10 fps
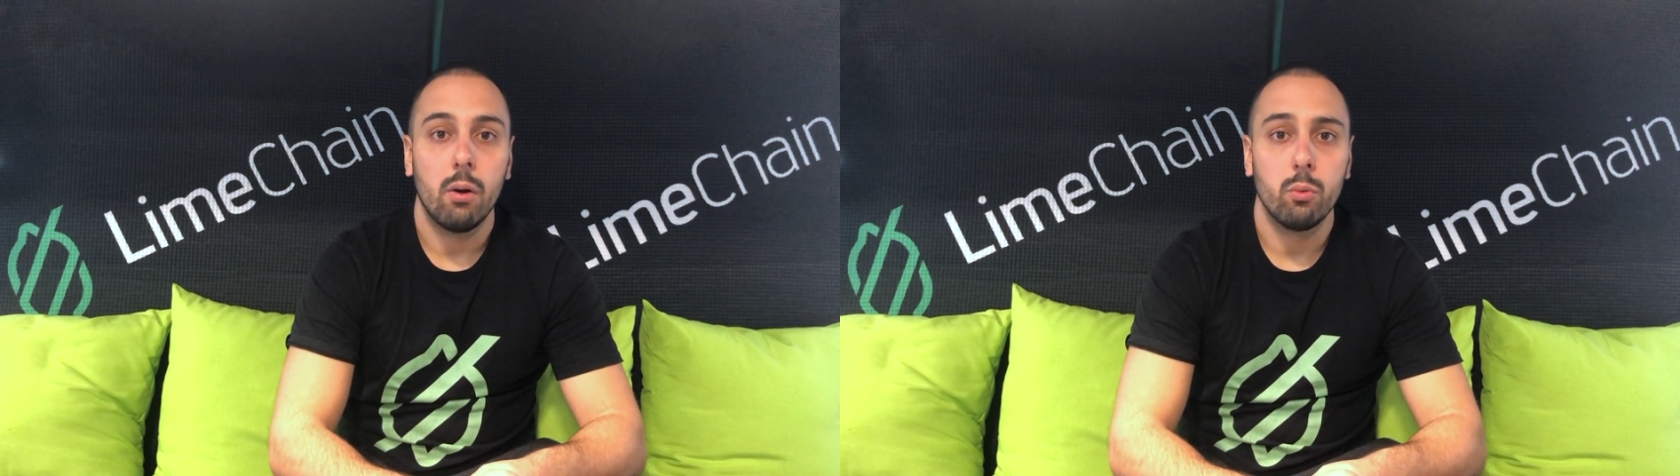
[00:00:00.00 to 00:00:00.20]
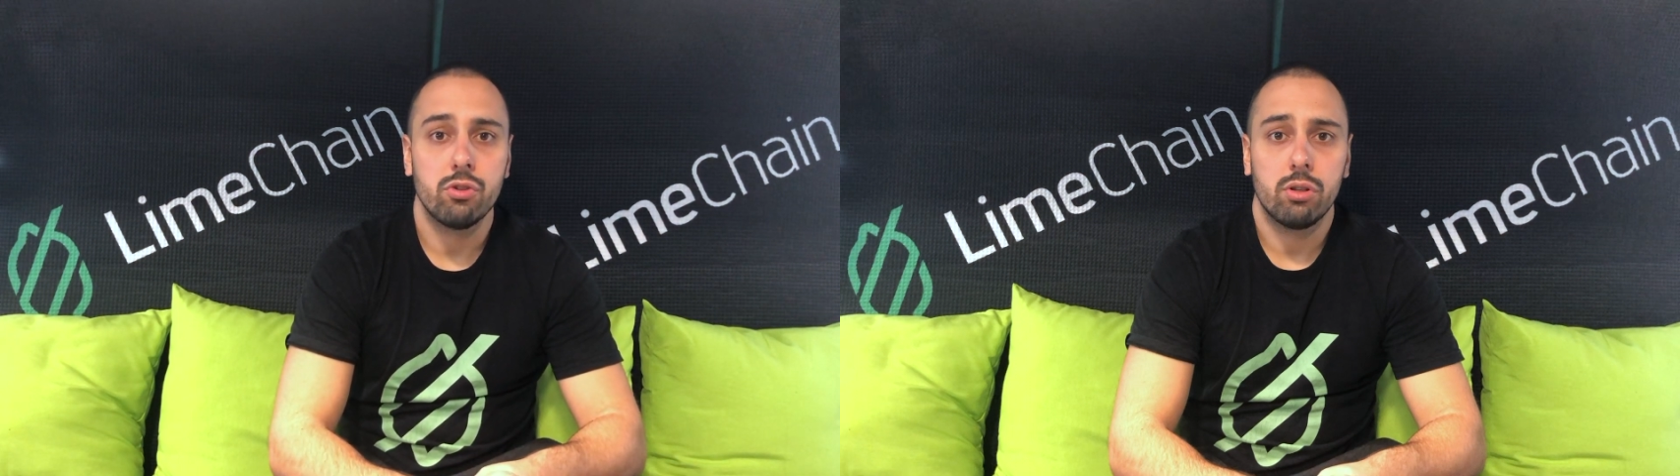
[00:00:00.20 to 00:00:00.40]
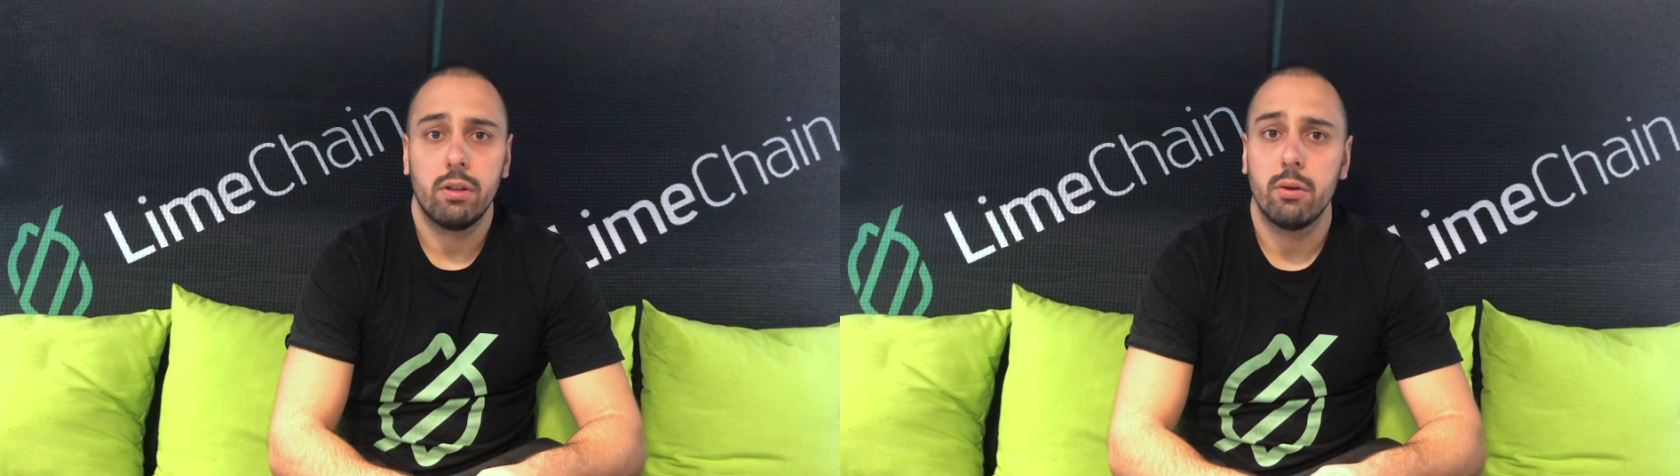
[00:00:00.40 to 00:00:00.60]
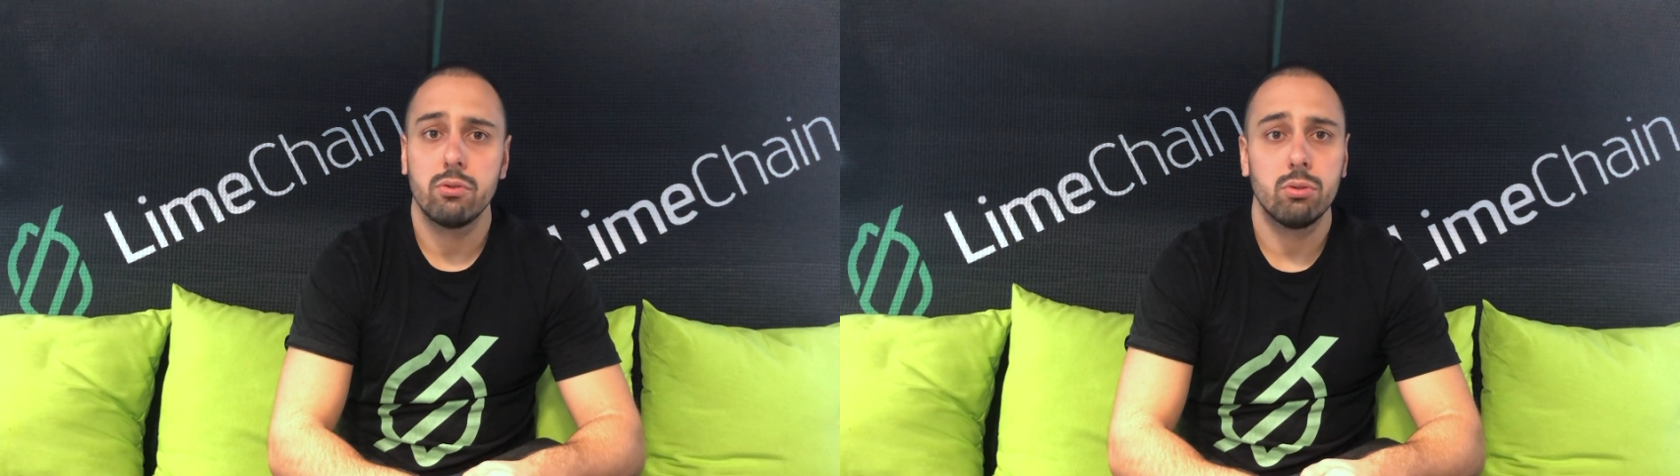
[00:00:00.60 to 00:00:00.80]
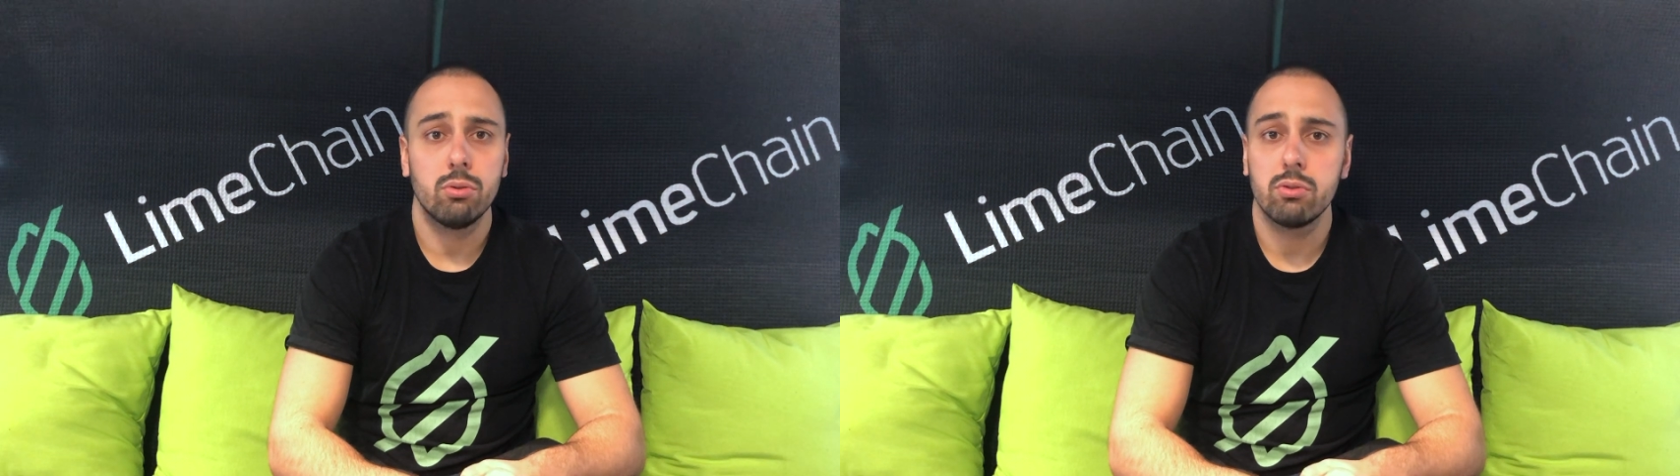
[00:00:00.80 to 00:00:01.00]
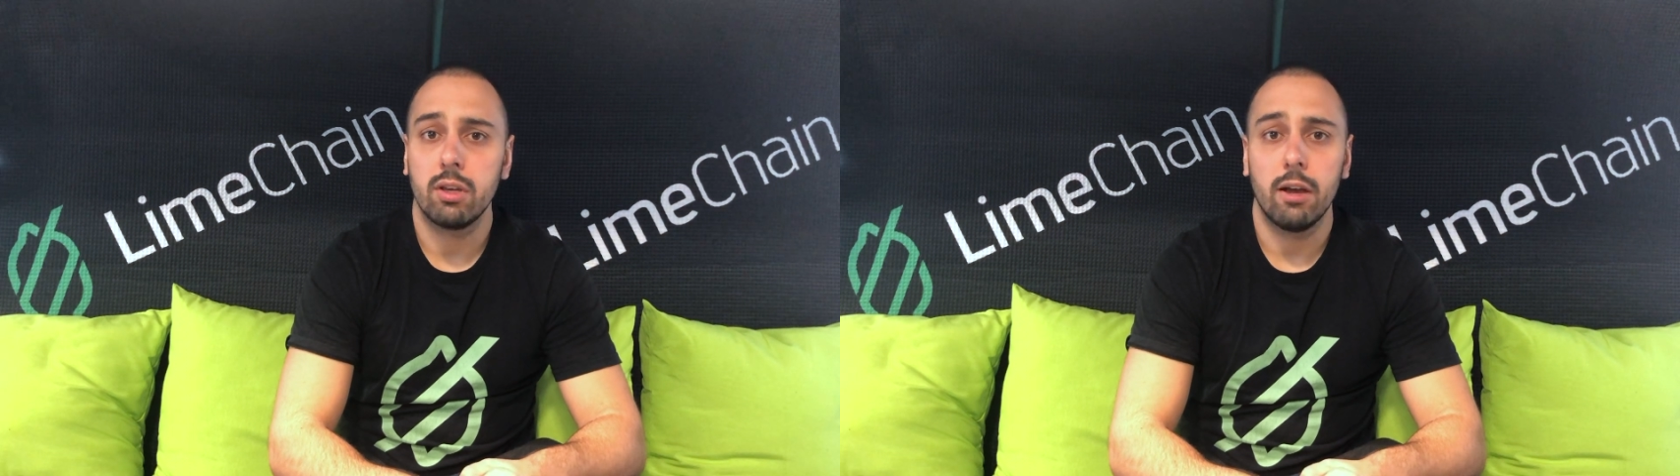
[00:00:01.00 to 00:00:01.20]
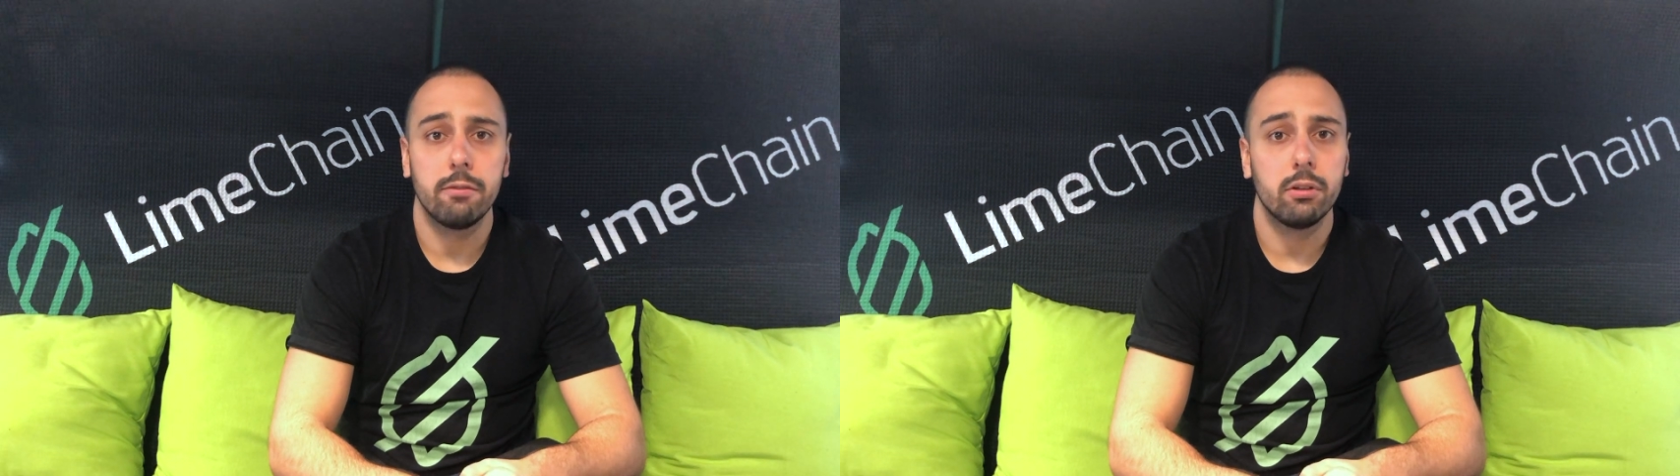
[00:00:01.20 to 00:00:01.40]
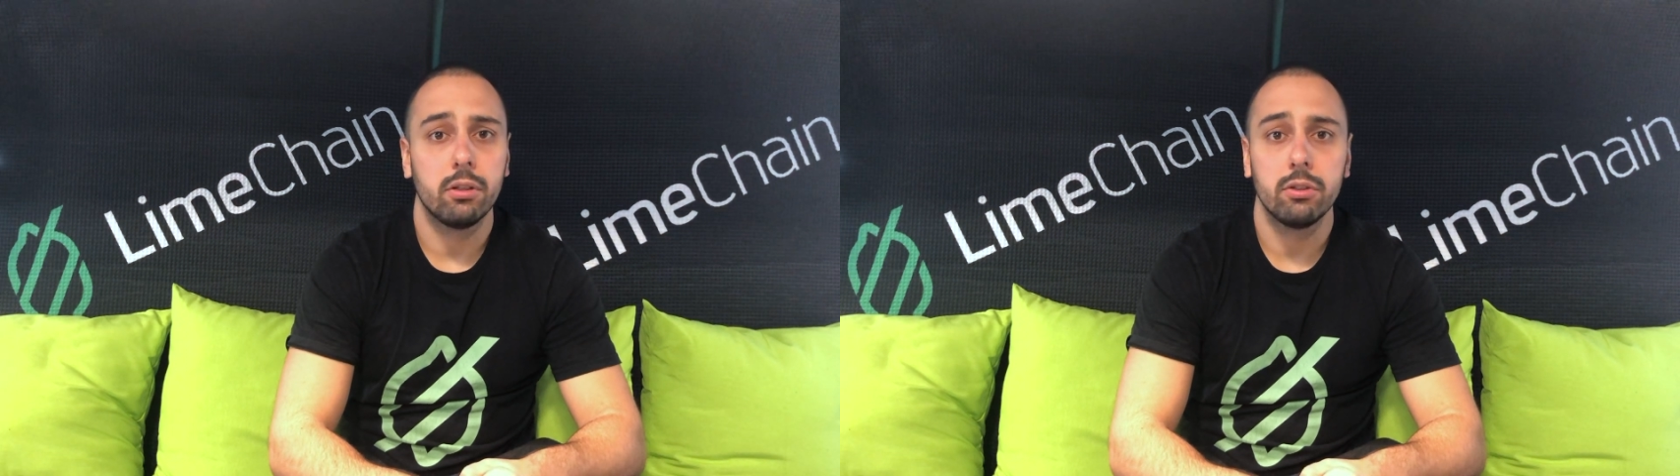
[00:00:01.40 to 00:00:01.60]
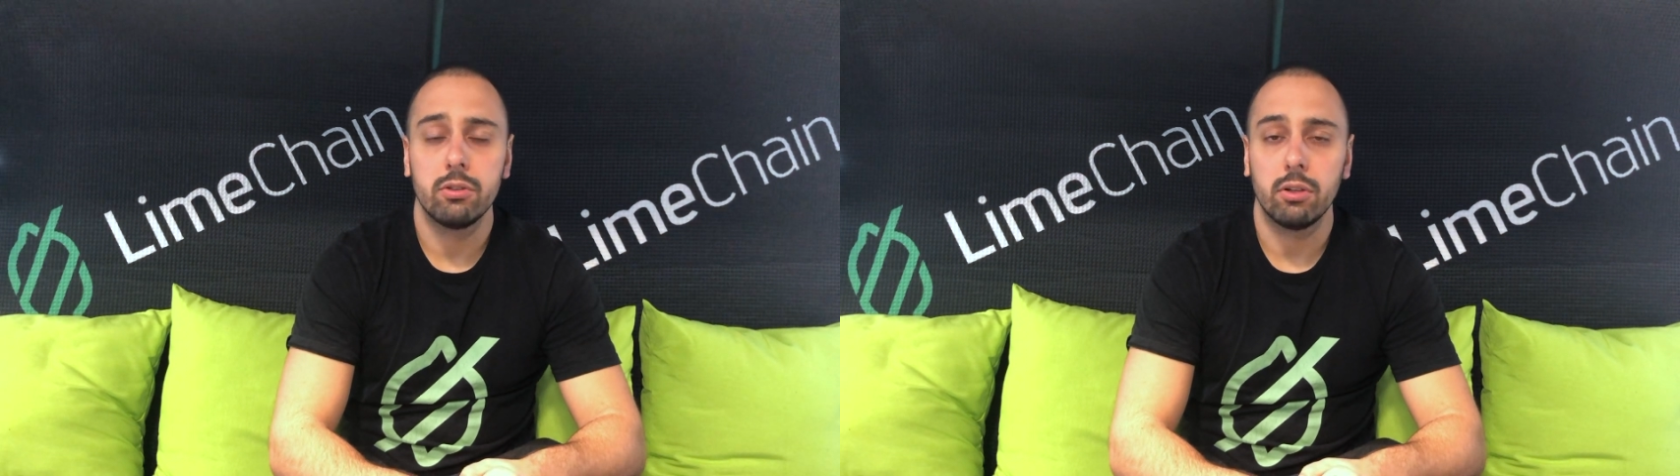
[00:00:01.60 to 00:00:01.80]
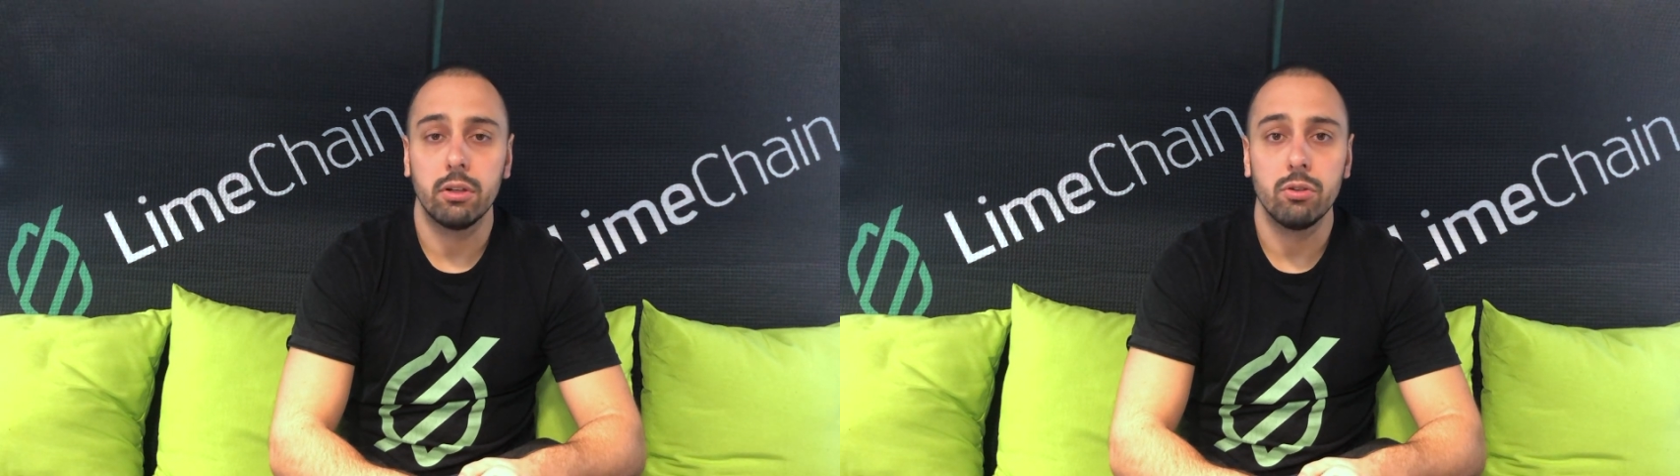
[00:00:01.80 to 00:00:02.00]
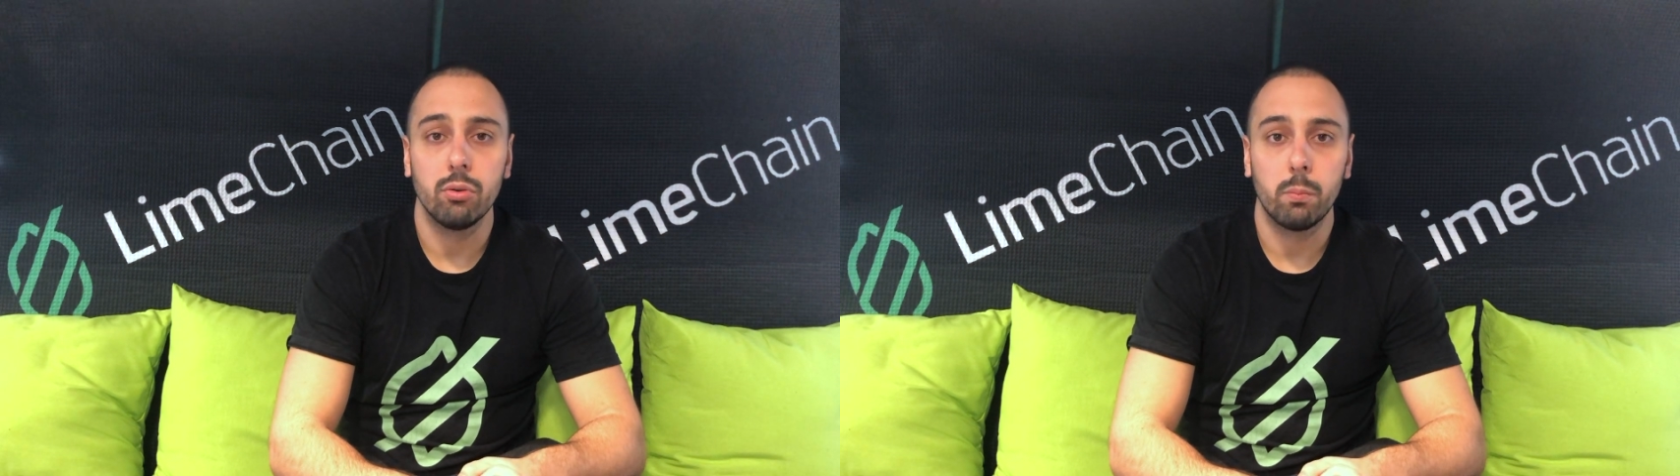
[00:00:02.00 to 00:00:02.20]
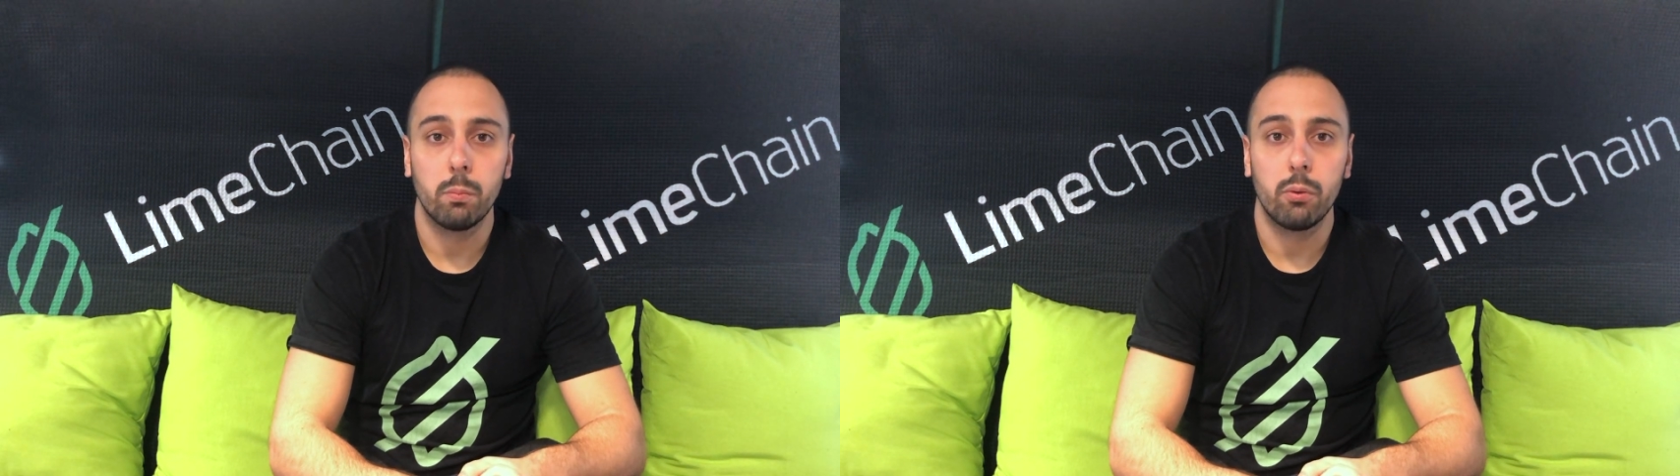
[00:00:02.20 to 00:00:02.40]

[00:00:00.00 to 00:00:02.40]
which allows you to scaffold a new